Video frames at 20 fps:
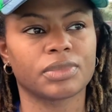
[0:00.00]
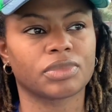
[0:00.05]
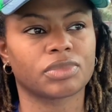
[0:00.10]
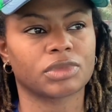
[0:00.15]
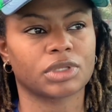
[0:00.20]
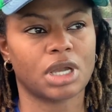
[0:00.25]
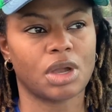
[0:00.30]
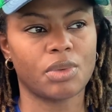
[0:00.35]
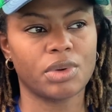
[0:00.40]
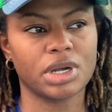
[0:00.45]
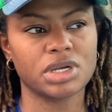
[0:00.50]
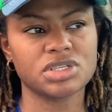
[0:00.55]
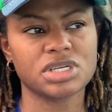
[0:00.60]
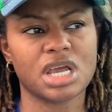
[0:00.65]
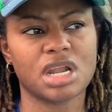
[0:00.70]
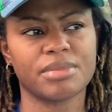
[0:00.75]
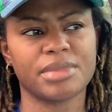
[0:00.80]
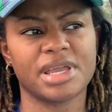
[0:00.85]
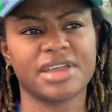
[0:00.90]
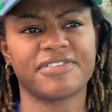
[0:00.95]
I want to
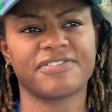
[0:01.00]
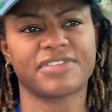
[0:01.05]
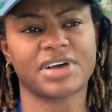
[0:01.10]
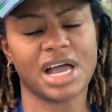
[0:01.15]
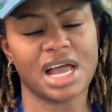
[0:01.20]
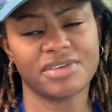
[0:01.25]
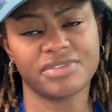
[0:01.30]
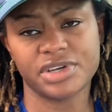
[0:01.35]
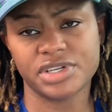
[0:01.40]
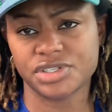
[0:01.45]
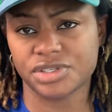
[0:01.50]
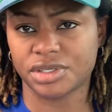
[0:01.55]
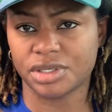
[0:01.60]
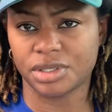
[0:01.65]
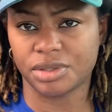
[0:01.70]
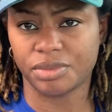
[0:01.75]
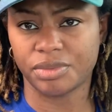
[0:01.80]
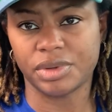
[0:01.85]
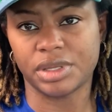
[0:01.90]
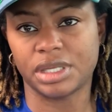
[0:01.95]
try to make $500
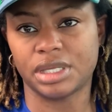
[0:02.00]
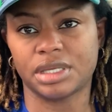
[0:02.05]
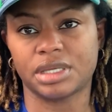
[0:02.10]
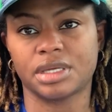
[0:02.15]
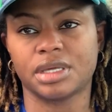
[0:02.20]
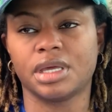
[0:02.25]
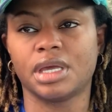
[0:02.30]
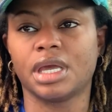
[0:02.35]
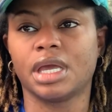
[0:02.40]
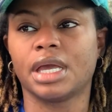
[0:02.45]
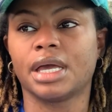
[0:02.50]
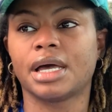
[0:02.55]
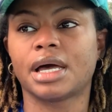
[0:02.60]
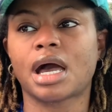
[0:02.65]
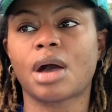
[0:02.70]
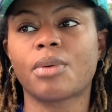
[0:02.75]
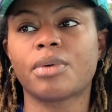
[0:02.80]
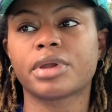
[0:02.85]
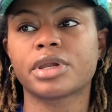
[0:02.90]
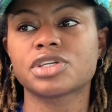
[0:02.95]
in a week.
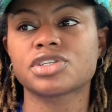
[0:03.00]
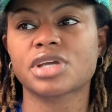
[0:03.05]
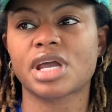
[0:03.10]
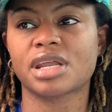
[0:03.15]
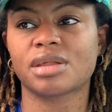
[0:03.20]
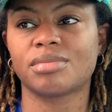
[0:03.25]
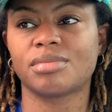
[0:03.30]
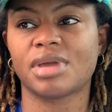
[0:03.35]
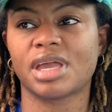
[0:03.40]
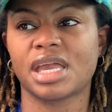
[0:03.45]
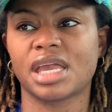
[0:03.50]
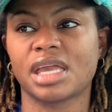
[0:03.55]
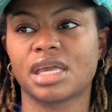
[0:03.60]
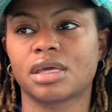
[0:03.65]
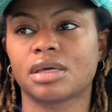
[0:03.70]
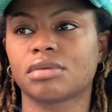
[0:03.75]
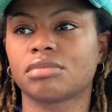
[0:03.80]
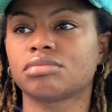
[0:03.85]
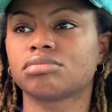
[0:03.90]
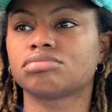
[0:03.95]
I want to try to
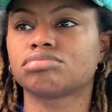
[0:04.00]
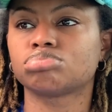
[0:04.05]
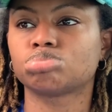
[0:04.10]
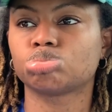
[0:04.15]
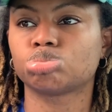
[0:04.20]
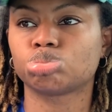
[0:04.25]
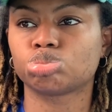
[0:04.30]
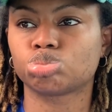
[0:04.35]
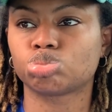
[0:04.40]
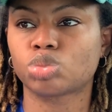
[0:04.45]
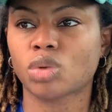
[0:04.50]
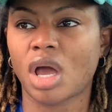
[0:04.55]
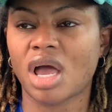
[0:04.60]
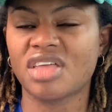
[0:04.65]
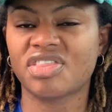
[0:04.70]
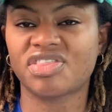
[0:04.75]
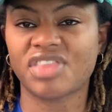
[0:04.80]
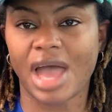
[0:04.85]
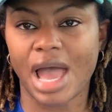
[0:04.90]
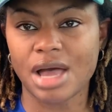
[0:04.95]
make
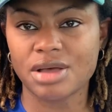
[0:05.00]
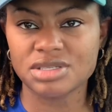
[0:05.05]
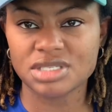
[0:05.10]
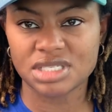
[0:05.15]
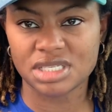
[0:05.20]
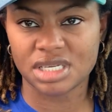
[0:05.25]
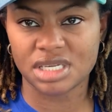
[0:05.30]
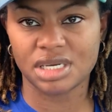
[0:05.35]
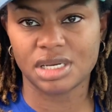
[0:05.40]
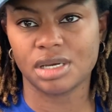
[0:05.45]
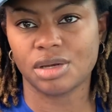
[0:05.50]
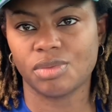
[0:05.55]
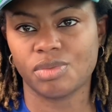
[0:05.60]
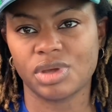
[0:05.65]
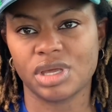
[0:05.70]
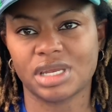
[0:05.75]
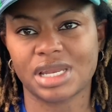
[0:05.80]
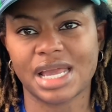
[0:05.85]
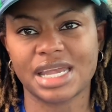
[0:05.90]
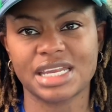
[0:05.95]
$1,000 in a
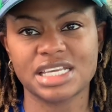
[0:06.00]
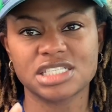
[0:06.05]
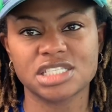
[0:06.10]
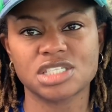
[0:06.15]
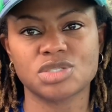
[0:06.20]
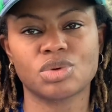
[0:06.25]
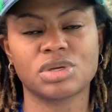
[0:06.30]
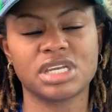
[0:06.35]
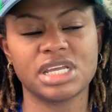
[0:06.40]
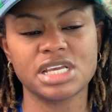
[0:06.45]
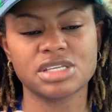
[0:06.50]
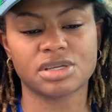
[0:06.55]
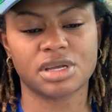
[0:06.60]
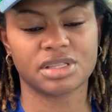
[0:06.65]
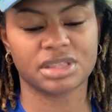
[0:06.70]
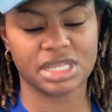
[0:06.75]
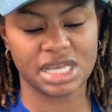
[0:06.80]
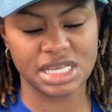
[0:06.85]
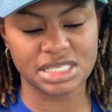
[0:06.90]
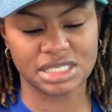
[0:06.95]
week. Like these are
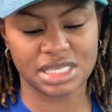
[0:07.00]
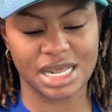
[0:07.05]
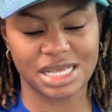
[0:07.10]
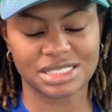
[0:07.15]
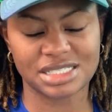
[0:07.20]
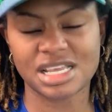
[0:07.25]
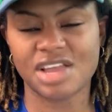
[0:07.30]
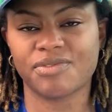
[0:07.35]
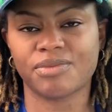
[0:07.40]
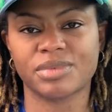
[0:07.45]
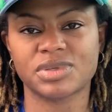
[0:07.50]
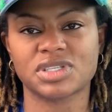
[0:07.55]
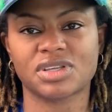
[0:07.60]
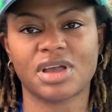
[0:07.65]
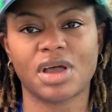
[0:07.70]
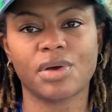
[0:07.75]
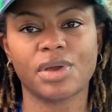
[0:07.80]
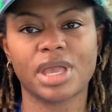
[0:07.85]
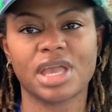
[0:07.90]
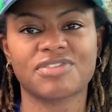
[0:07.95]
things that I set for
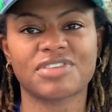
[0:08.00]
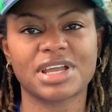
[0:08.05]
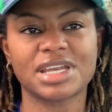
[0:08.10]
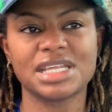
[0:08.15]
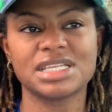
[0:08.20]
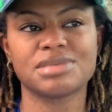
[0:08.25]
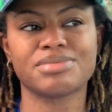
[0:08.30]
myself. Okay, if I need to